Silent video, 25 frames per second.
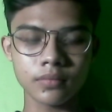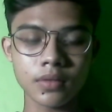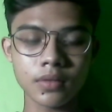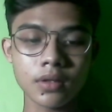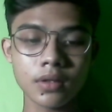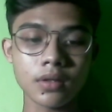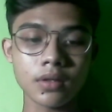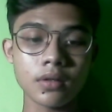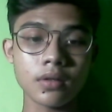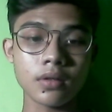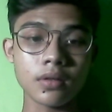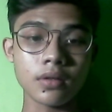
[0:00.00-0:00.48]

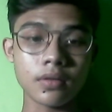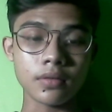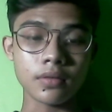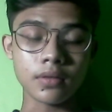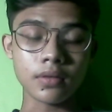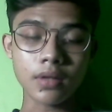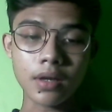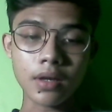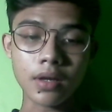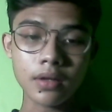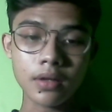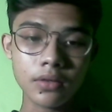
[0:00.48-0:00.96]
The
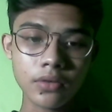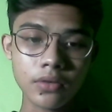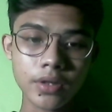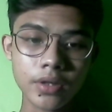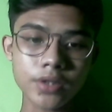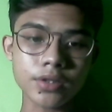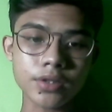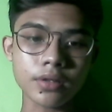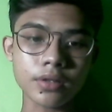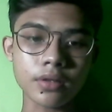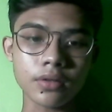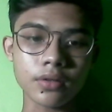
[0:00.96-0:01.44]
education in
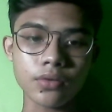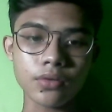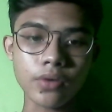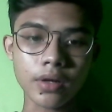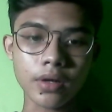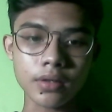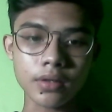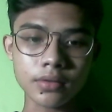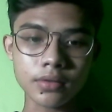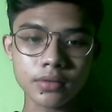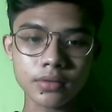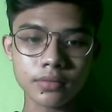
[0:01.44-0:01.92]
US,
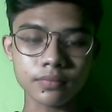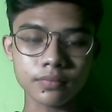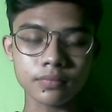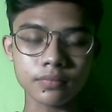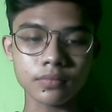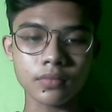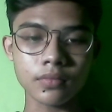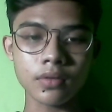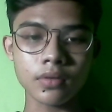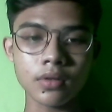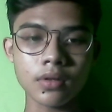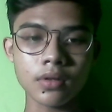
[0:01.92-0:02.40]

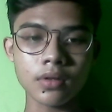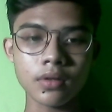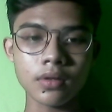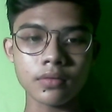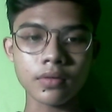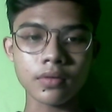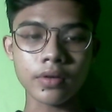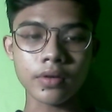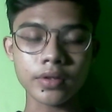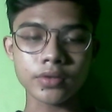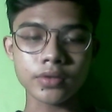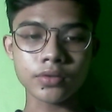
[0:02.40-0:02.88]
there is
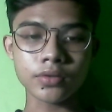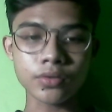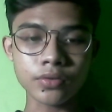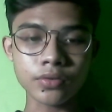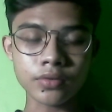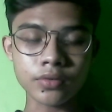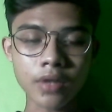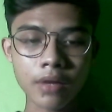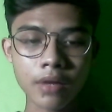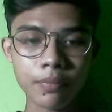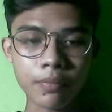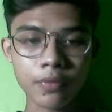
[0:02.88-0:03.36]
two type of
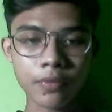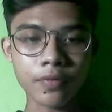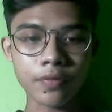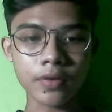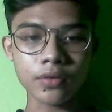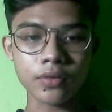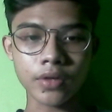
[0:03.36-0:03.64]
education.